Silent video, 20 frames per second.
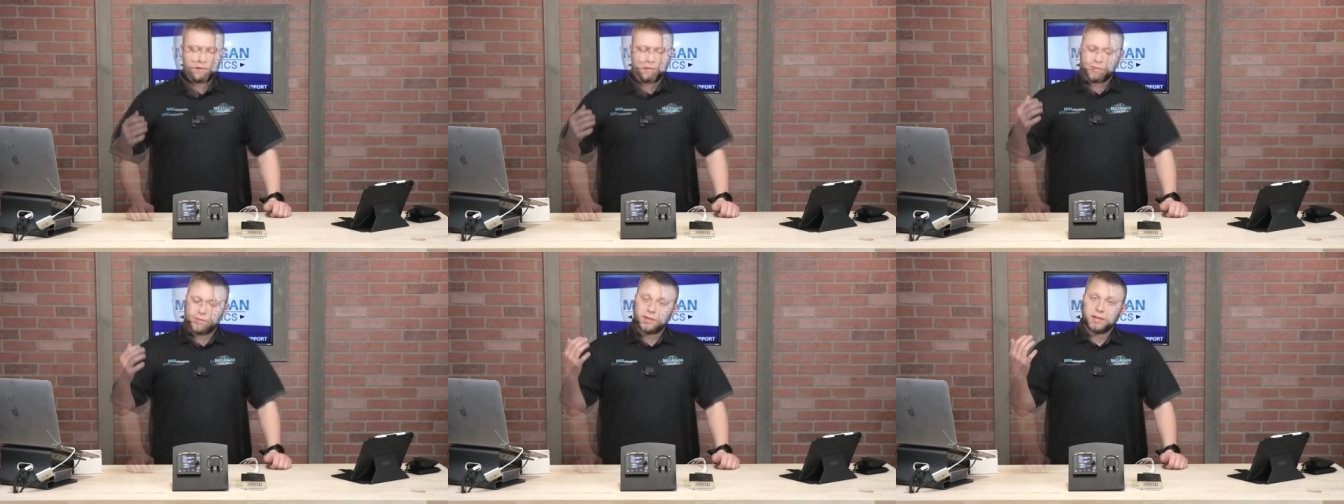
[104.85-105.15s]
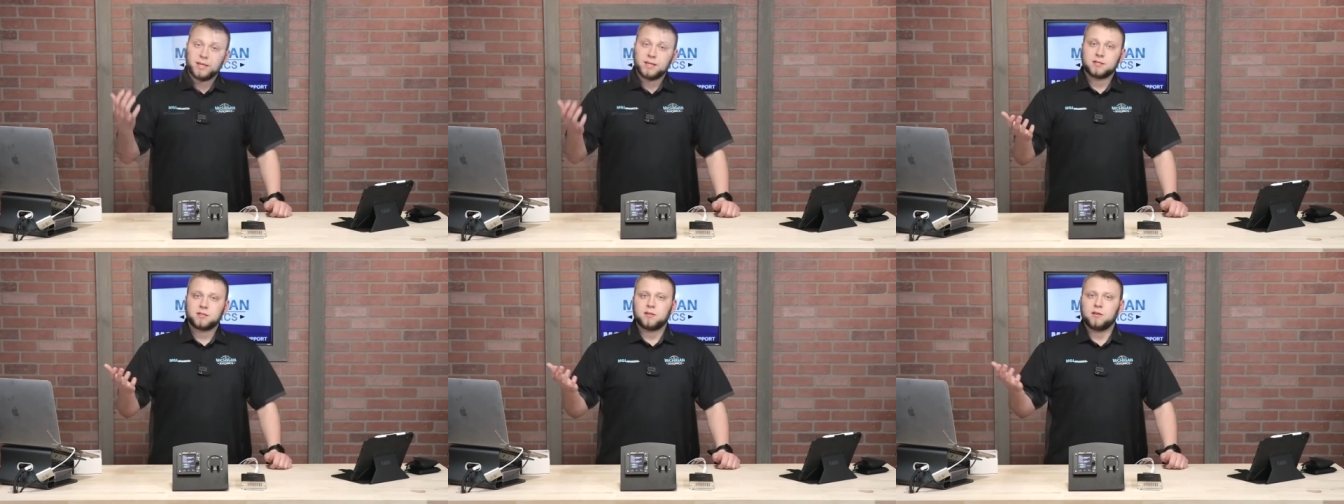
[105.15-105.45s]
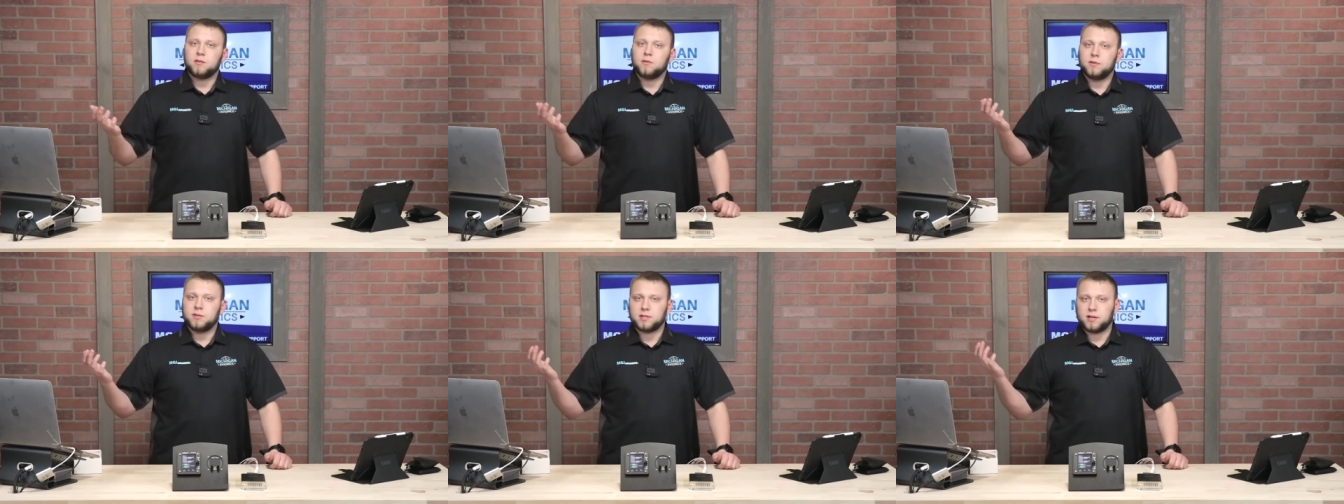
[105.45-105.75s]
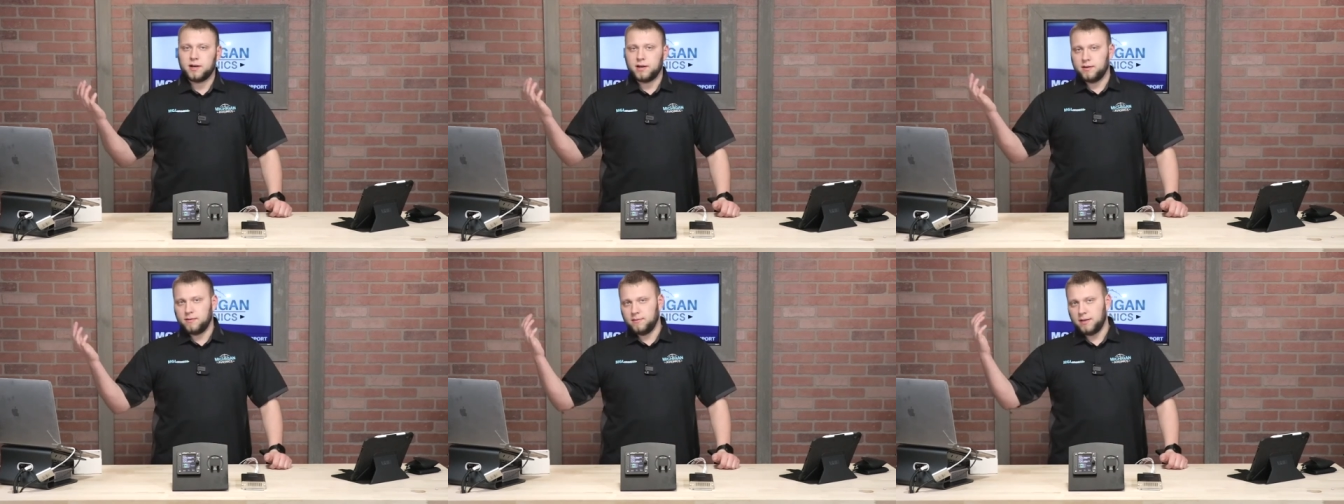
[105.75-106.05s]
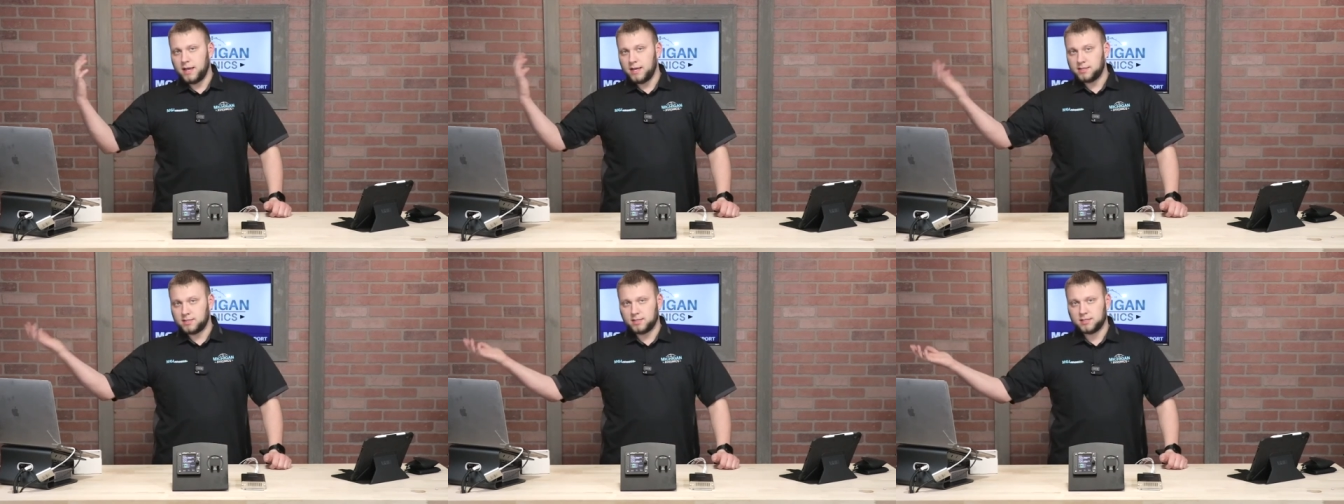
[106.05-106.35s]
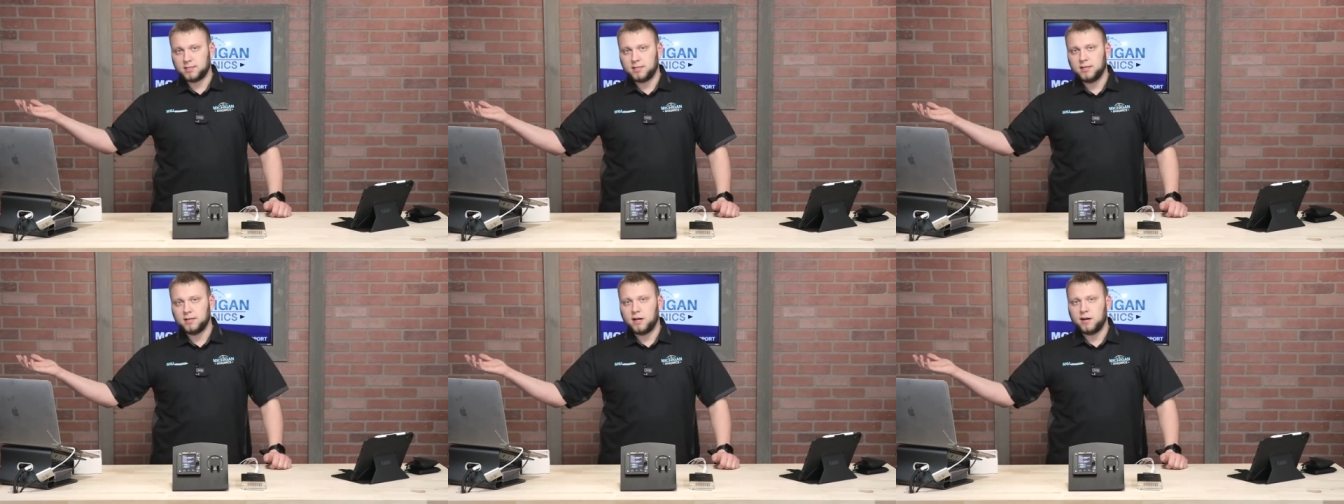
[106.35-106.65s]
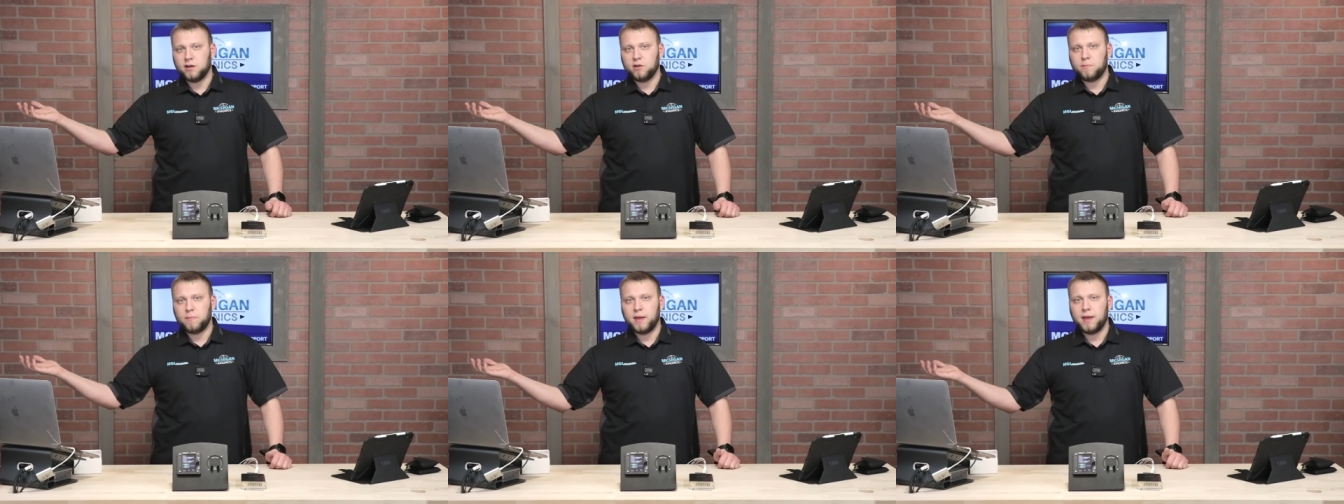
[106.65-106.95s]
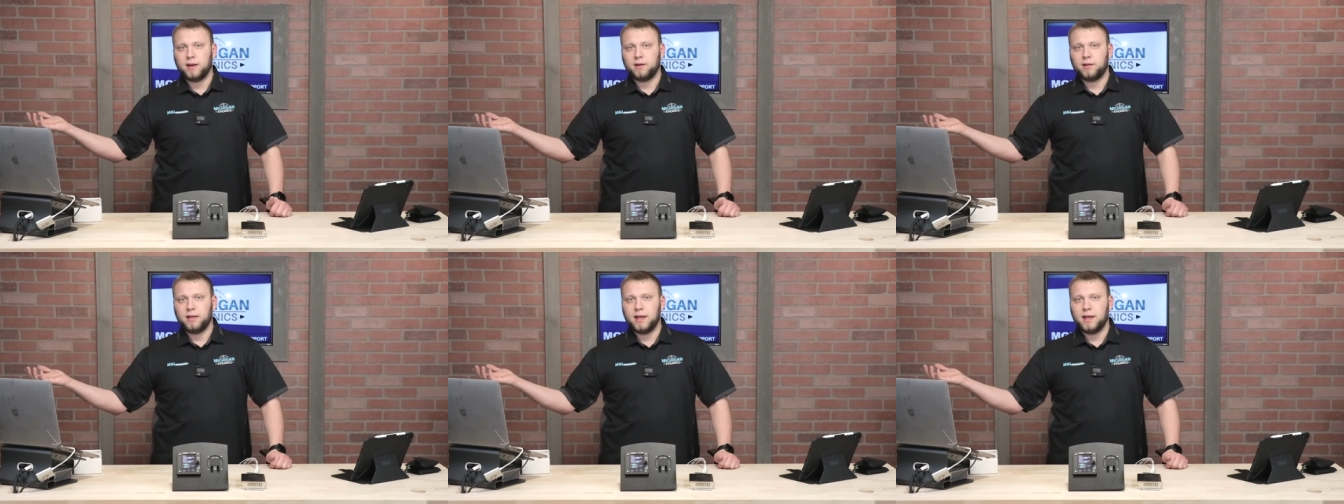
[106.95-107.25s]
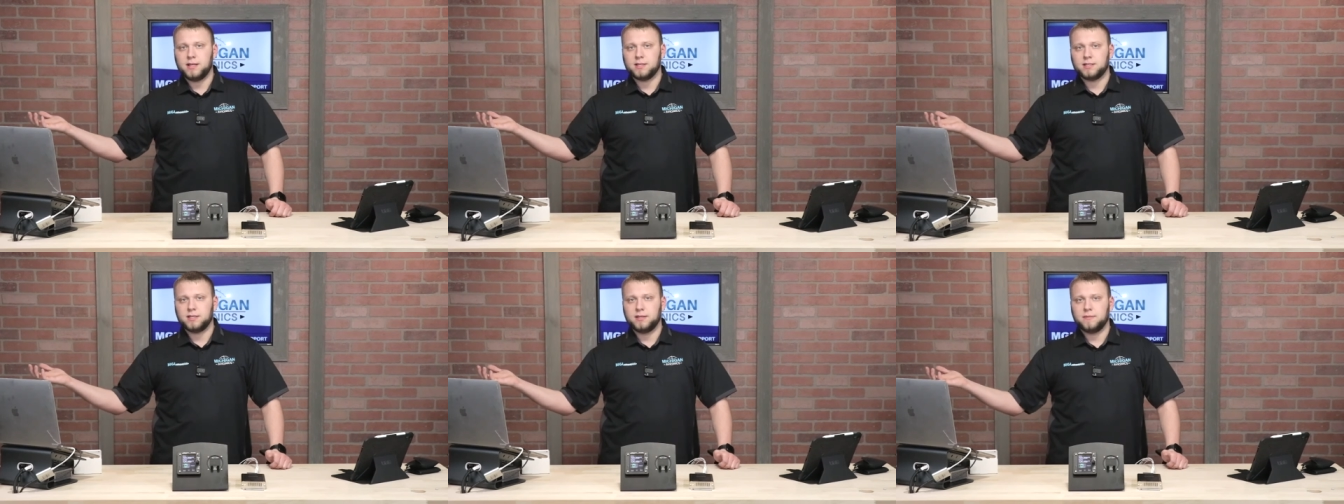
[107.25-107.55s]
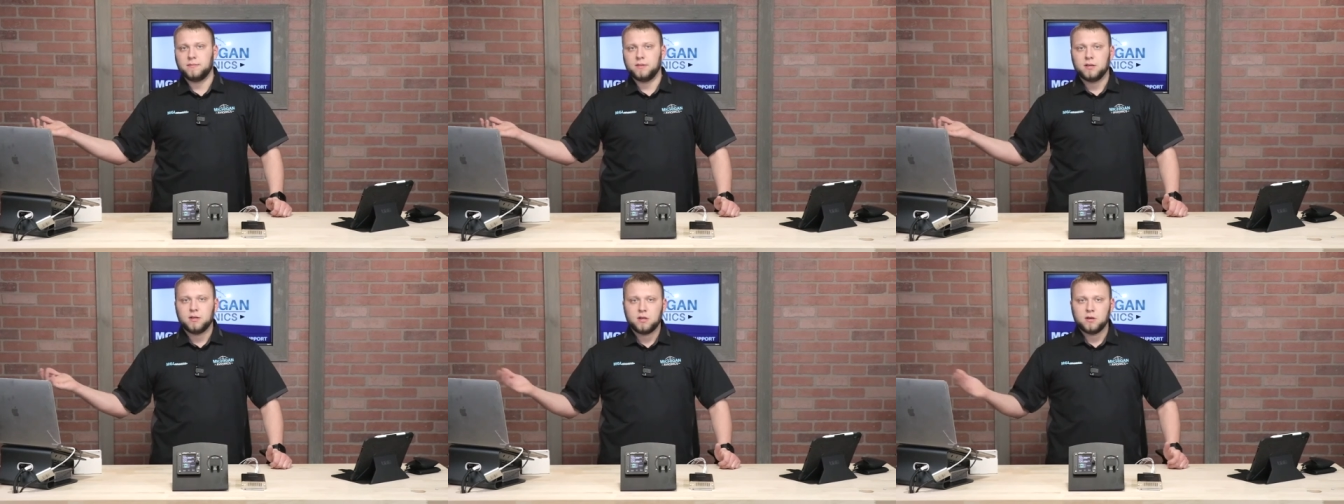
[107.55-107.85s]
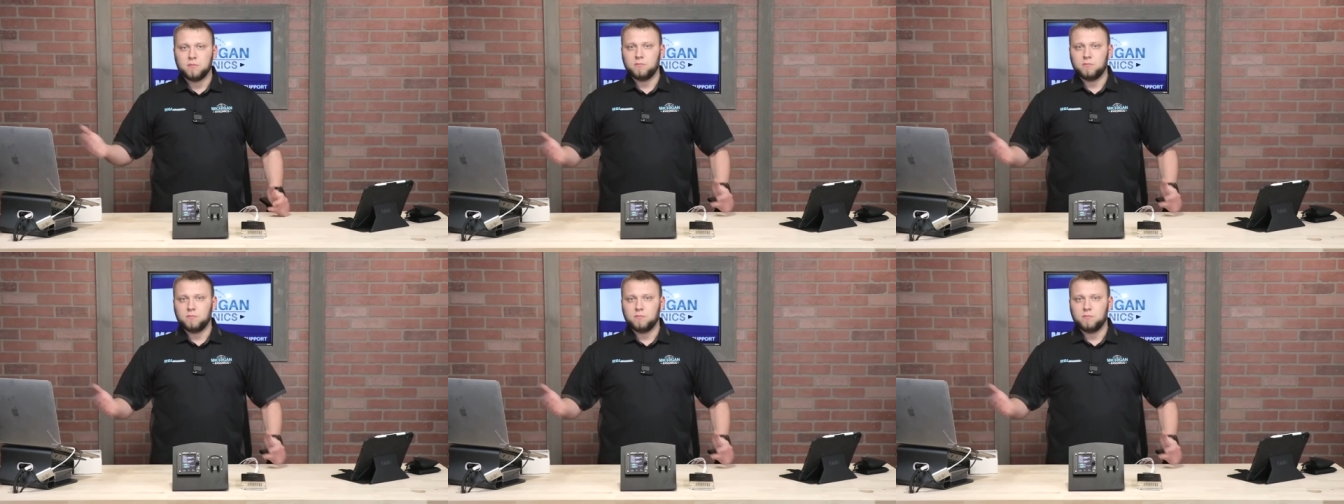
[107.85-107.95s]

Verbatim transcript: Thing is though, is our A16 audio panel has it.